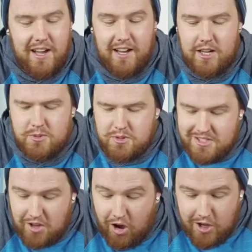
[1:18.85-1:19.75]
Uh, comes with
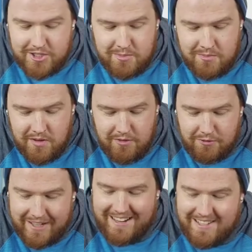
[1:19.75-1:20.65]
this awesome
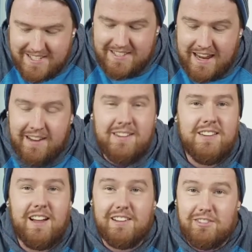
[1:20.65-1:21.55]
freaking stand.
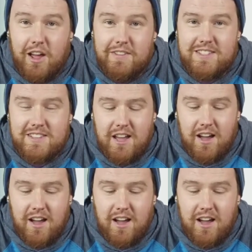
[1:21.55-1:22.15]
I love it.